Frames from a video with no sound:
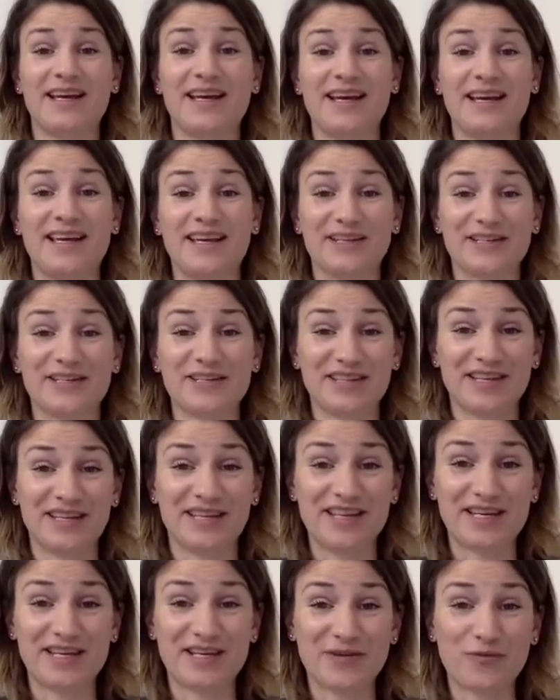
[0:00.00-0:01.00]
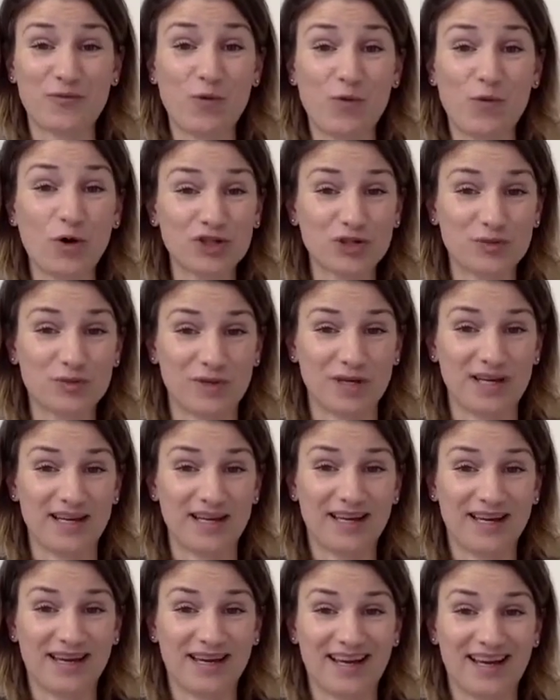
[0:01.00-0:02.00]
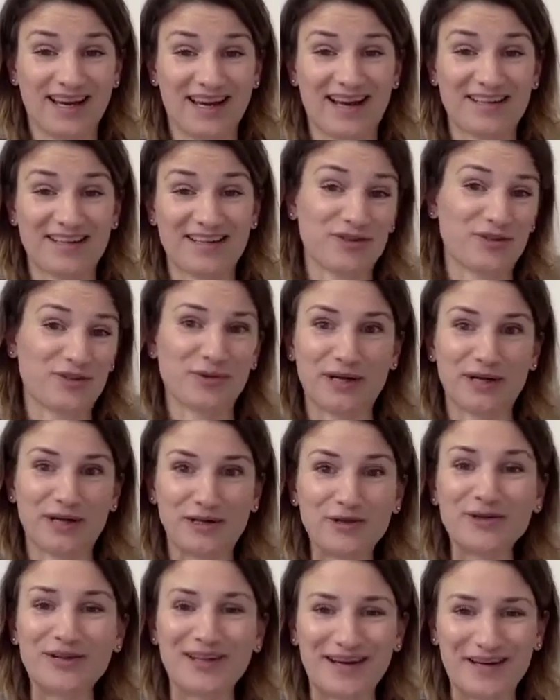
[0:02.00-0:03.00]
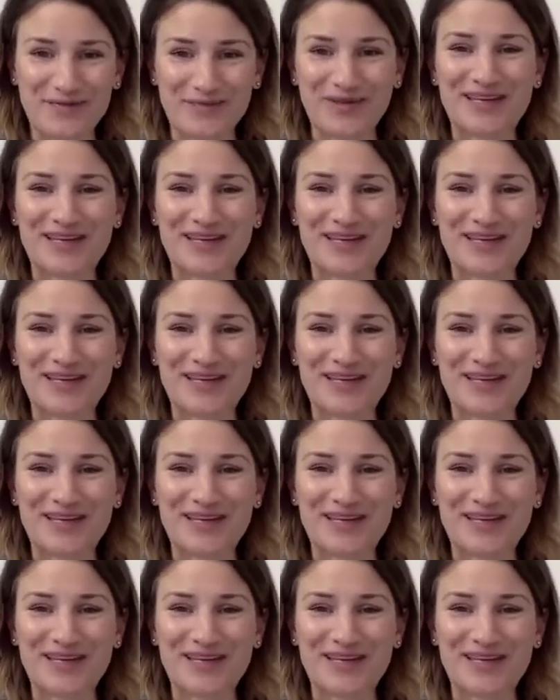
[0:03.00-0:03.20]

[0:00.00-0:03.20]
He can watch me. I don't know what I look like,